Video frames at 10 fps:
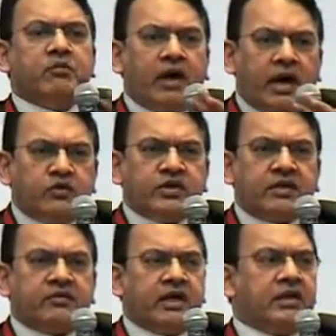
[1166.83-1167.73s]
But
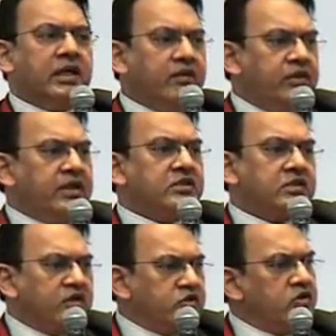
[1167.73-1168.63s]
outside of that, if there is
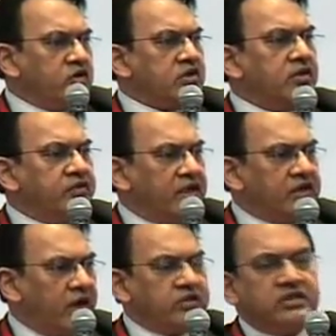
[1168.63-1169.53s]
a concentration of
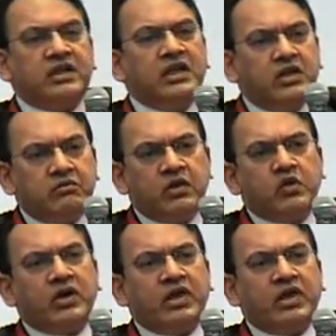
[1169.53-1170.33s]
10,000, you need